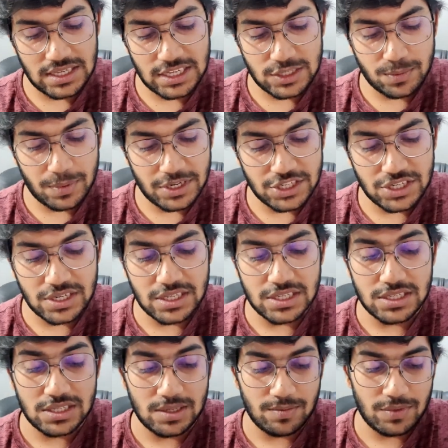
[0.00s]
expression
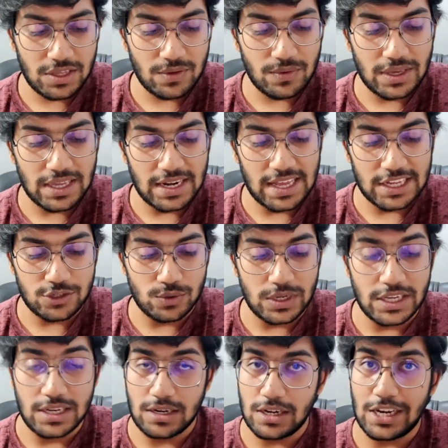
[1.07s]
is something we can
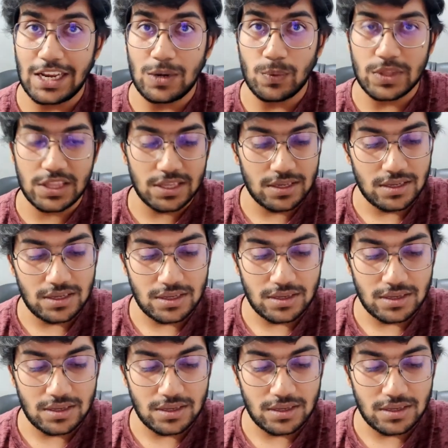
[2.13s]
actually deal with